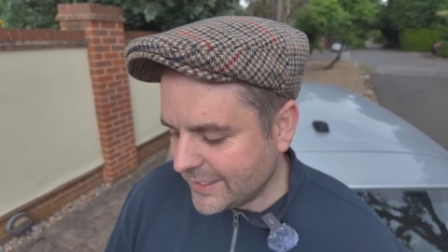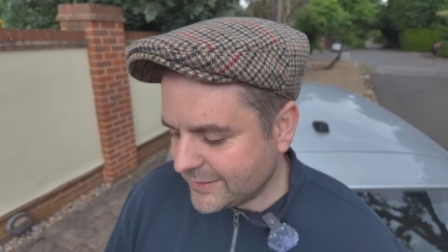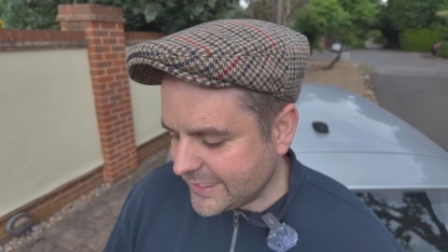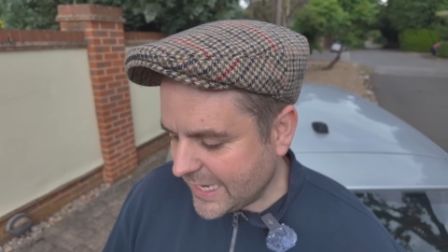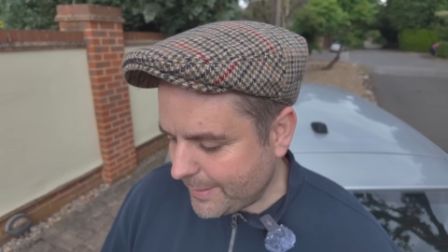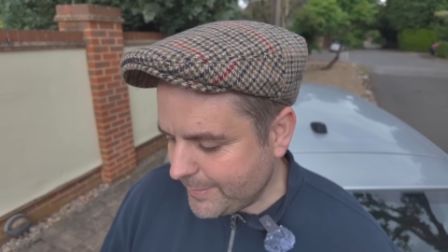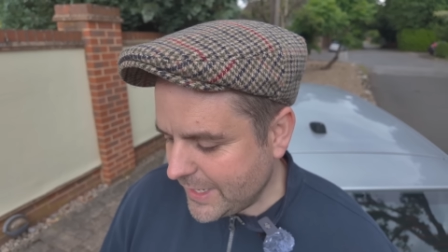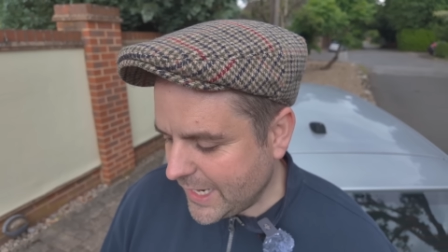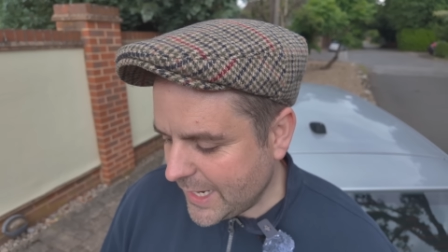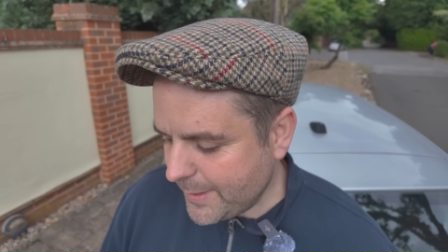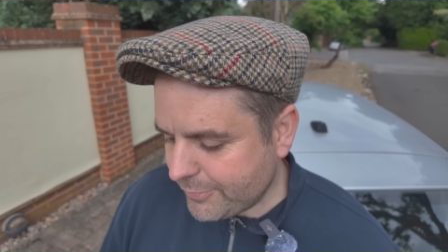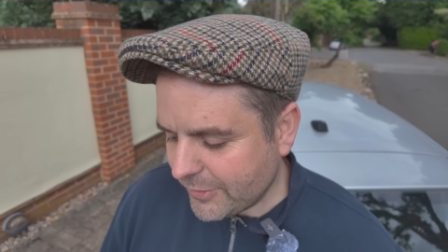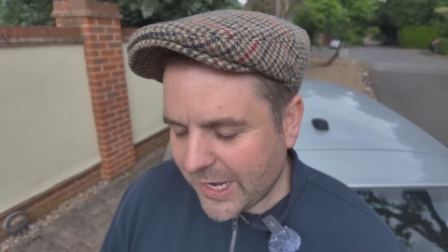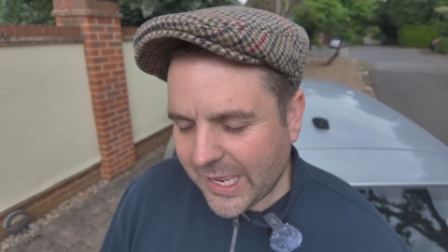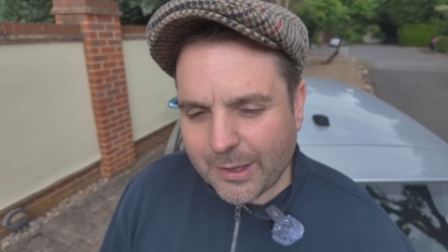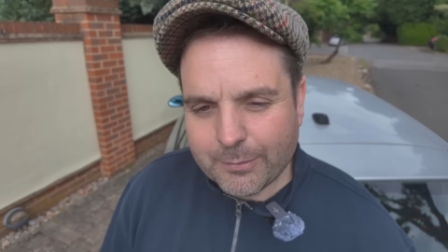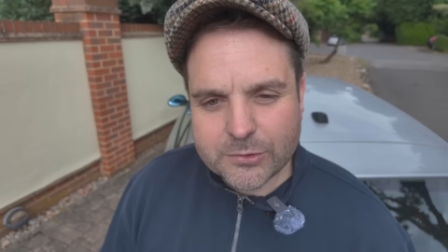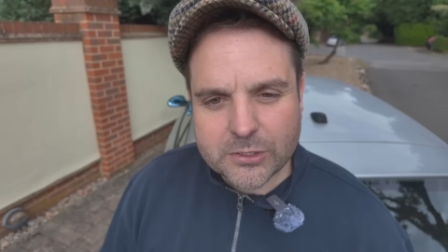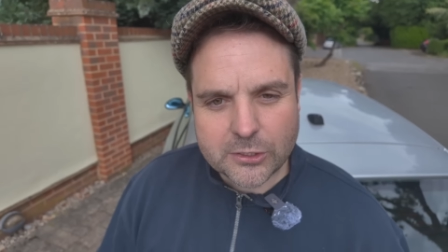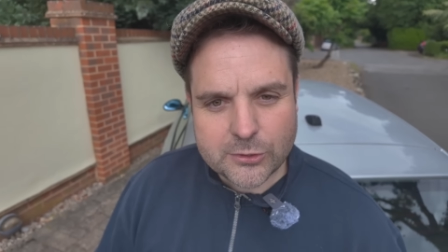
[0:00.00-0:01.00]
Tammy
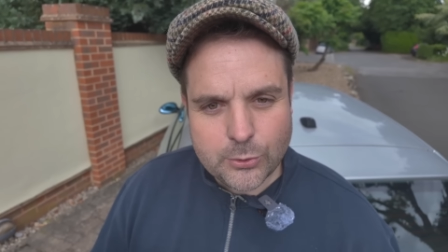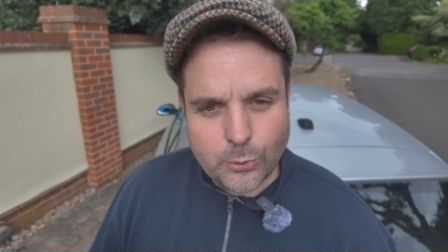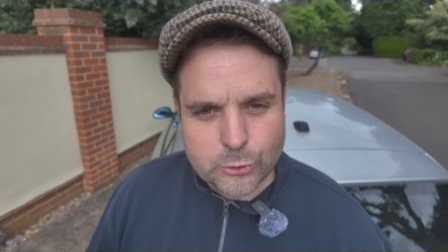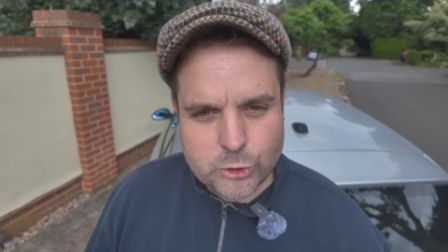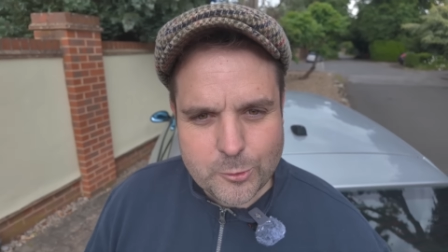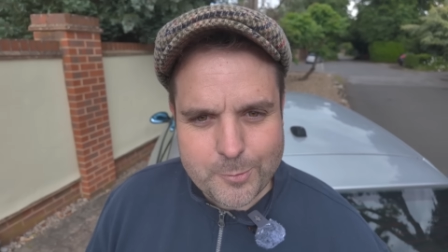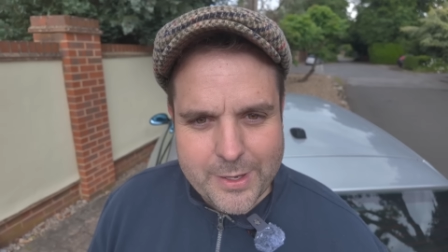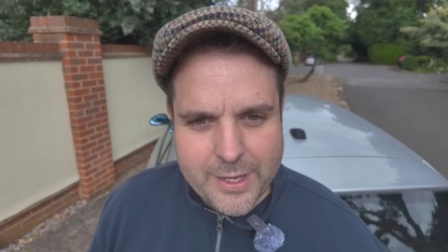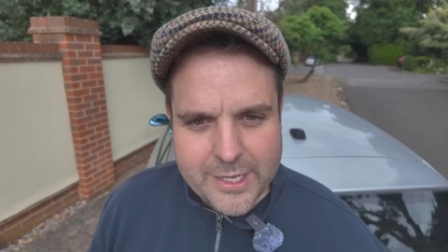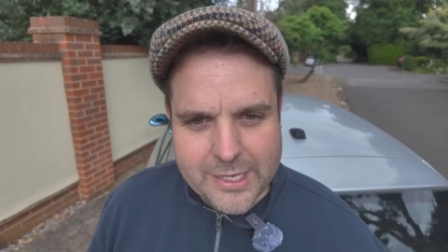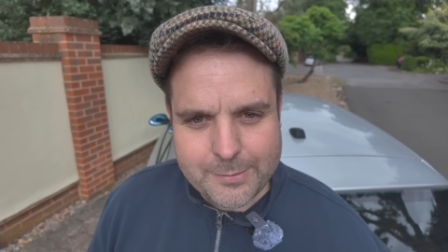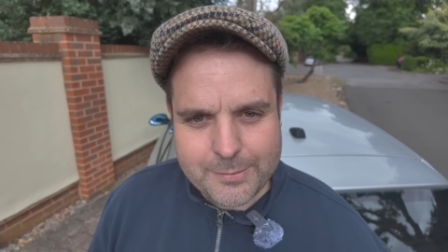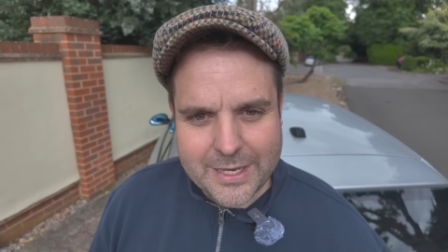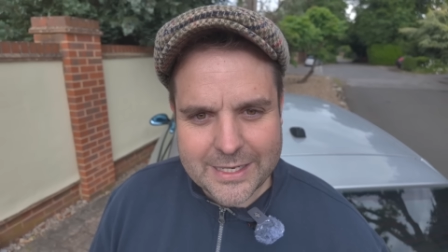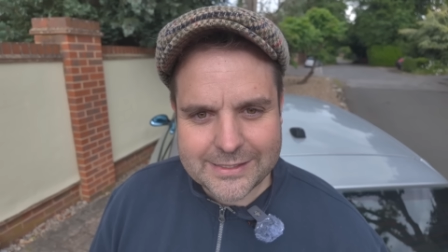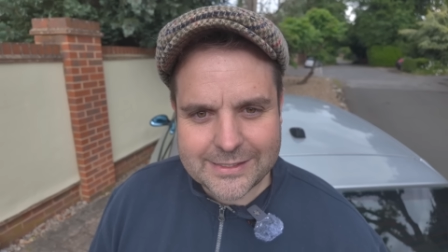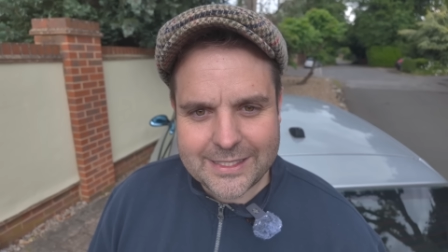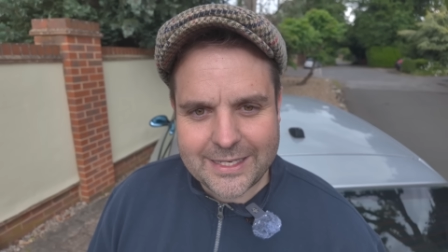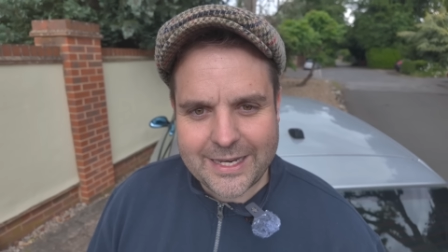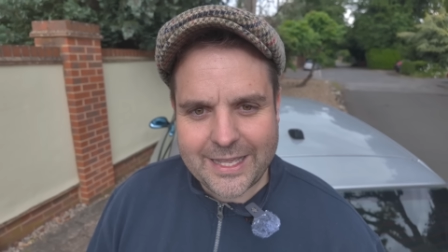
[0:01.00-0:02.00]
Abrahams, I talked to you about him
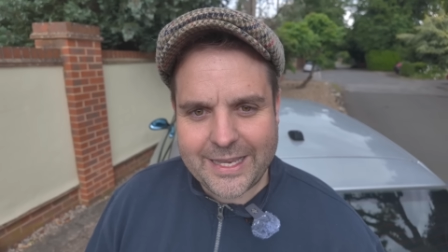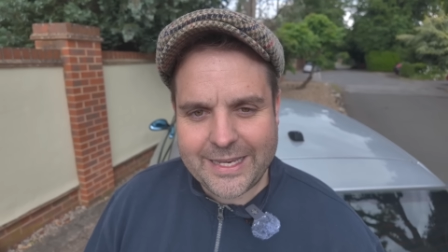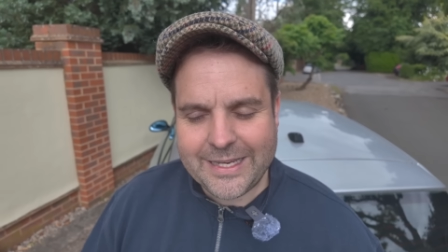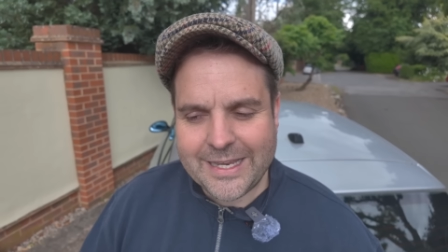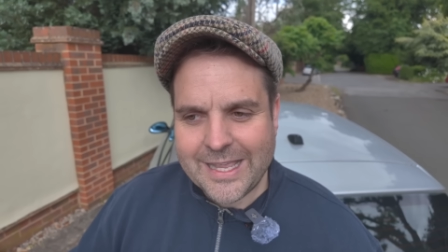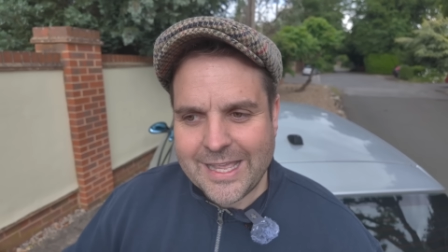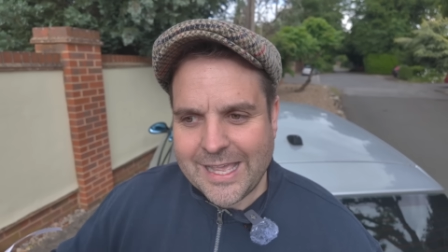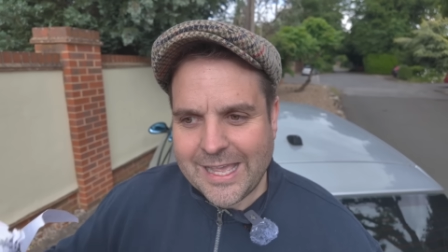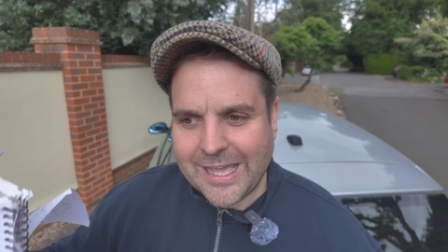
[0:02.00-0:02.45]
yesterday.